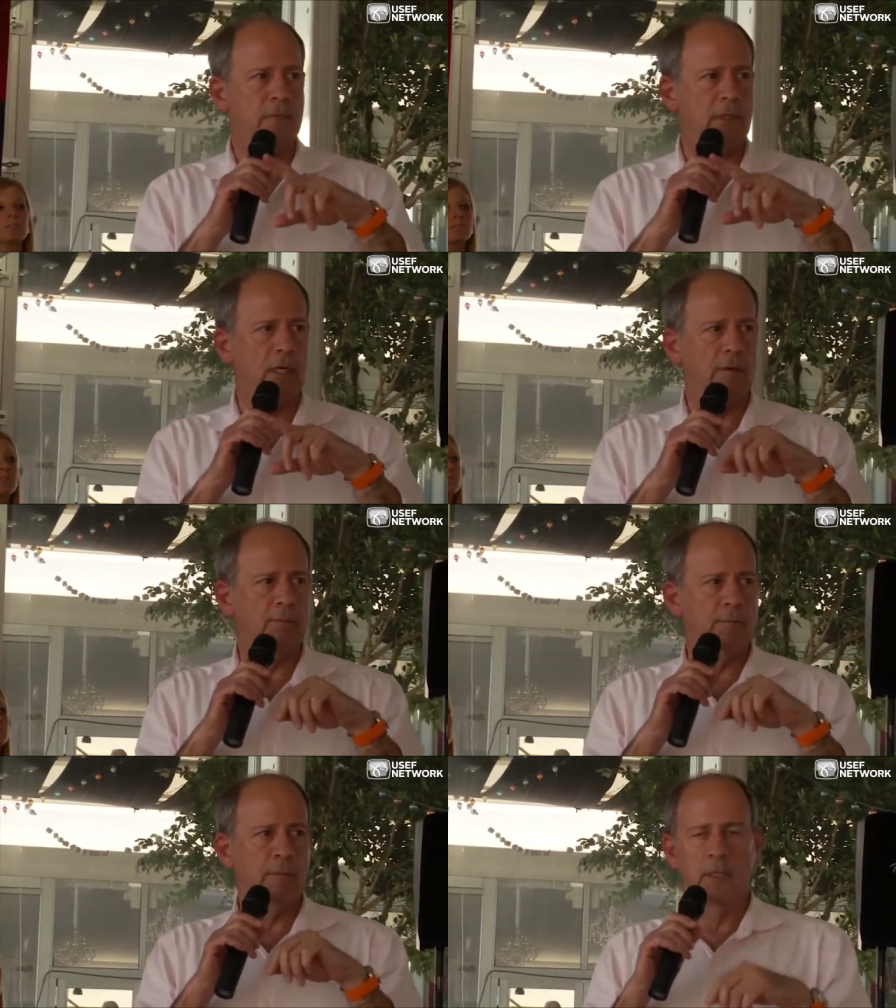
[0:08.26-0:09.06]
um,
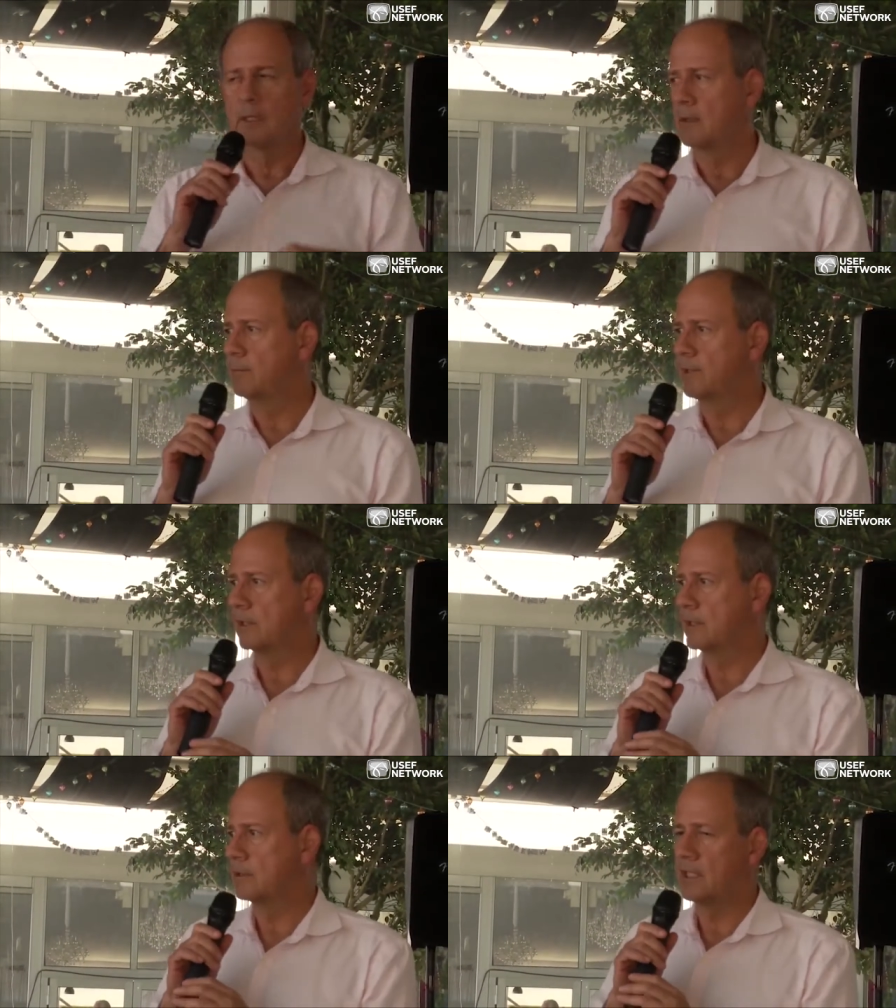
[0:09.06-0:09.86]
Bill
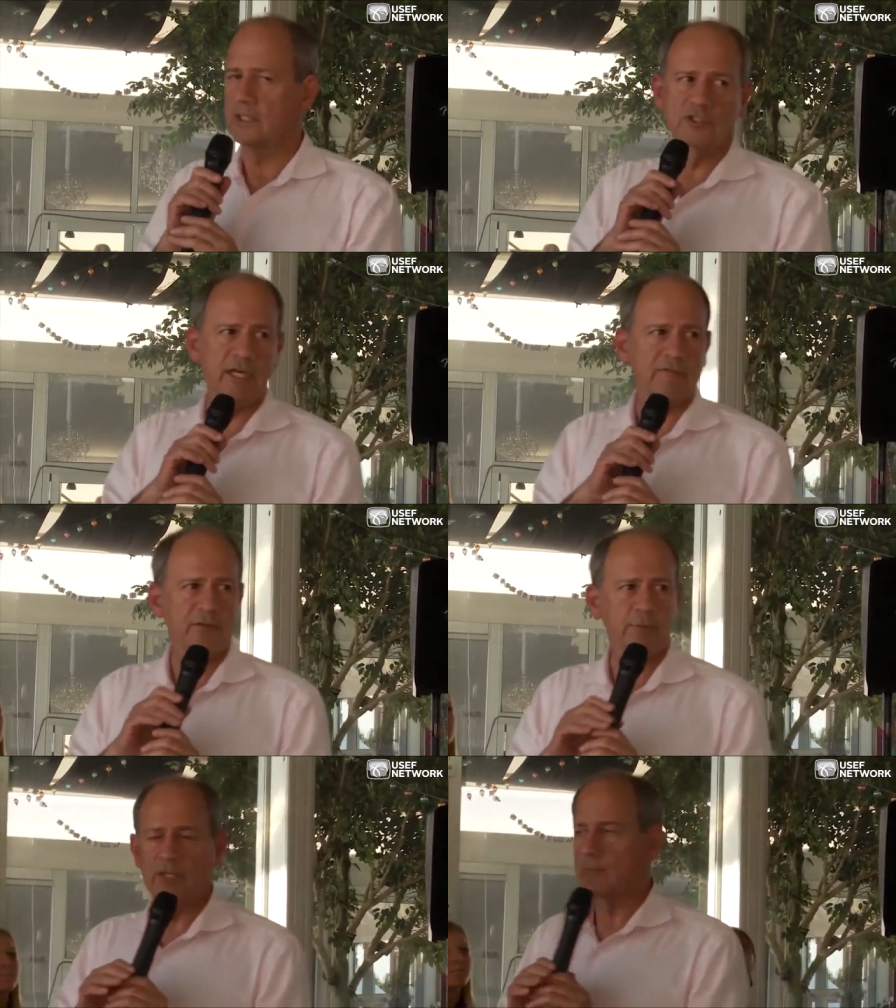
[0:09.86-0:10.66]
and, and, Jeff to
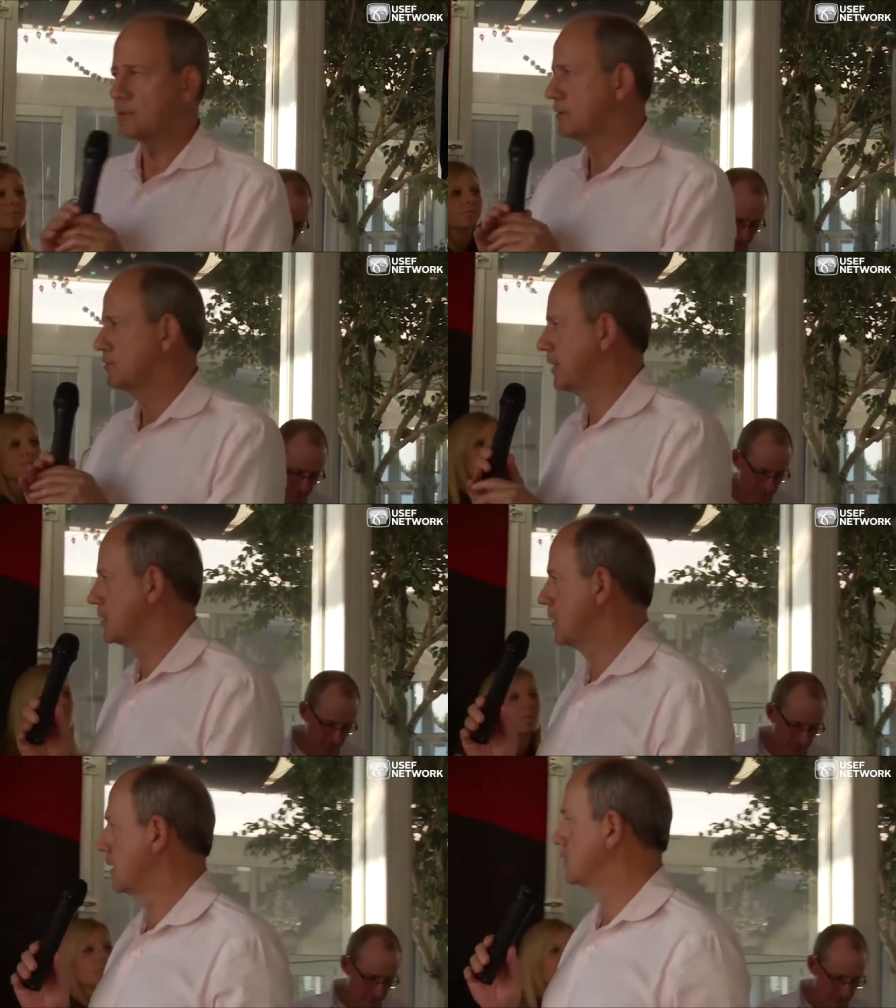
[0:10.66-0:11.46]
be able to speak
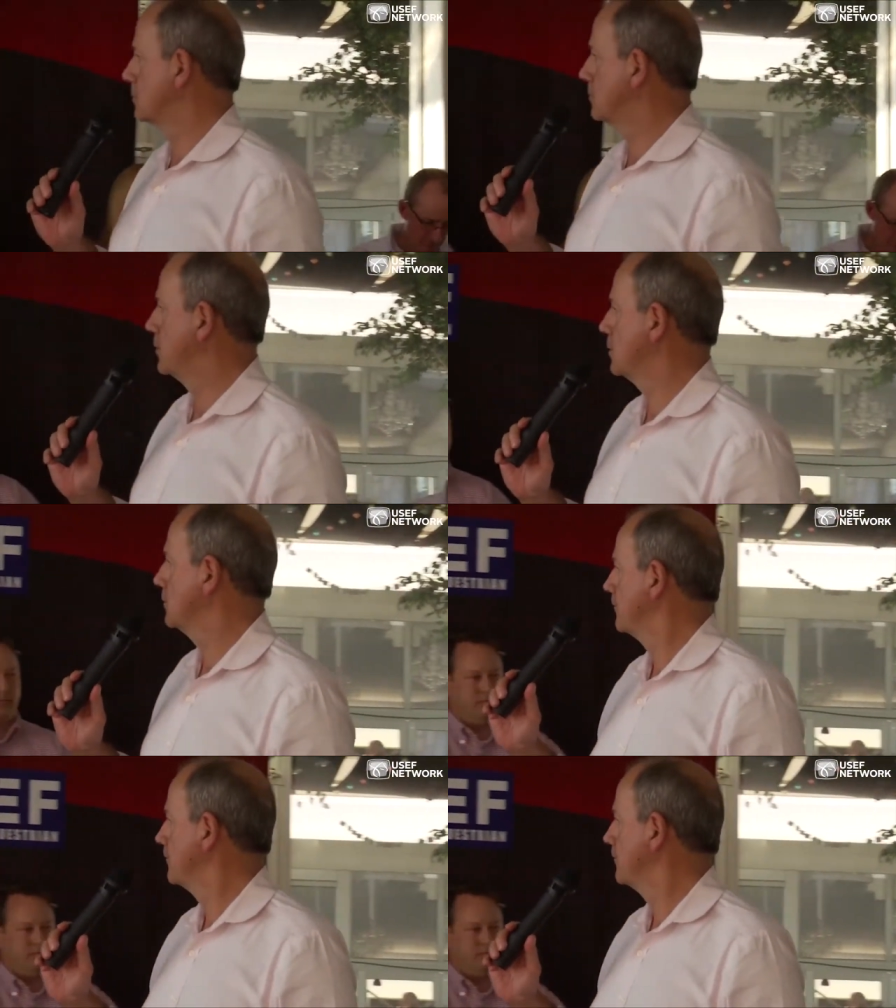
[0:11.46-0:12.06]
to that. Bill?